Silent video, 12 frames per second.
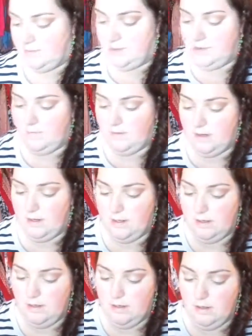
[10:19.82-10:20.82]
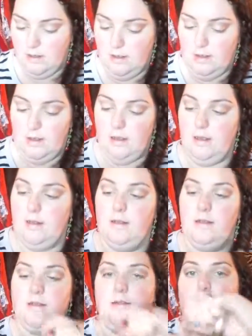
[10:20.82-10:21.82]
stuff on it, and it
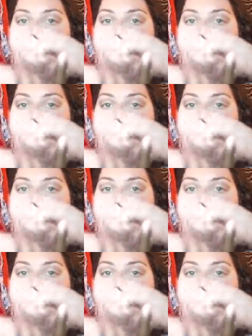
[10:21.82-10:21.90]
looks like